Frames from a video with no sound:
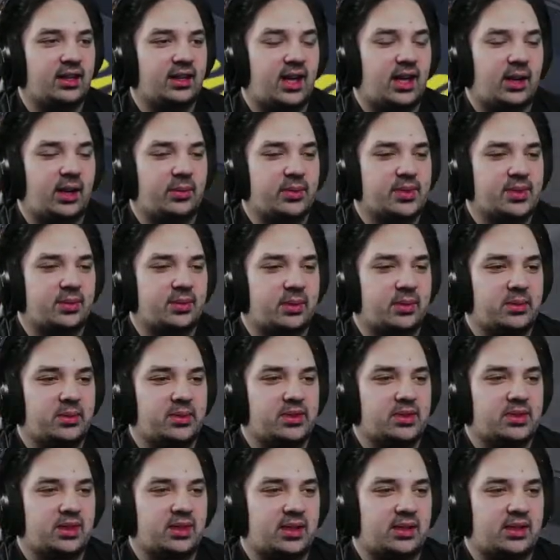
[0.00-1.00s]
I was the one who
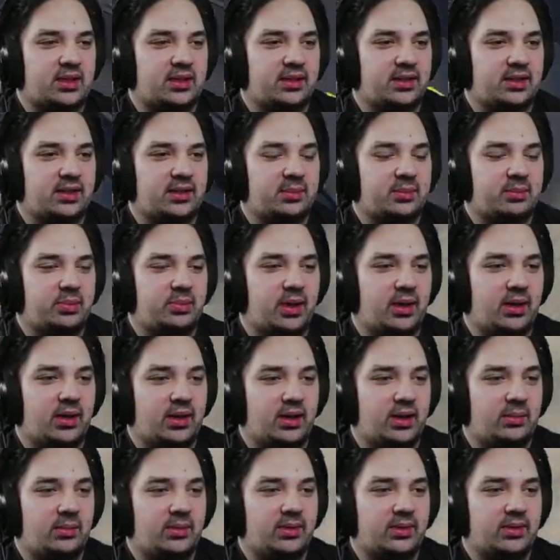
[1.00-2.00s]
stuck it on this body,
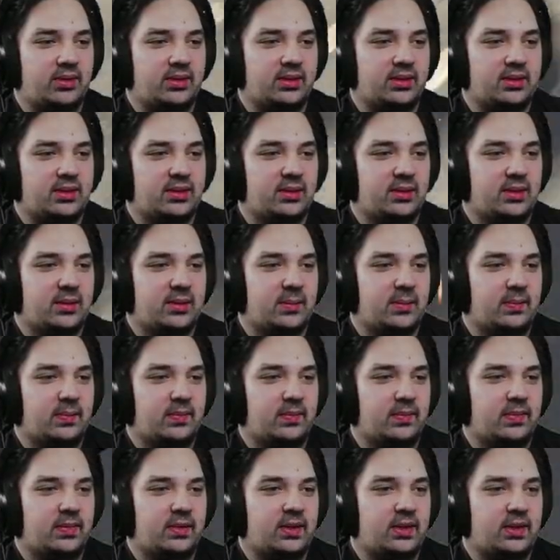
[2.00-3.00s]

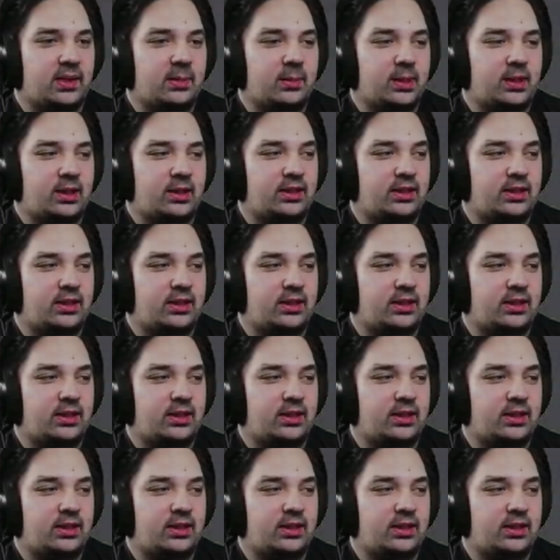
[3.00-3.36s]
but he